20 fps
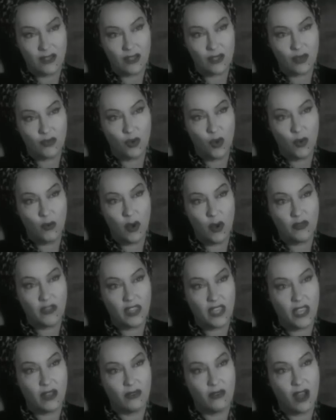There's a room over
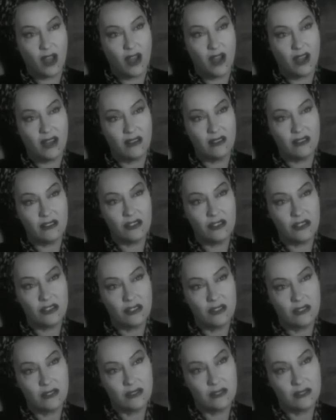the garage.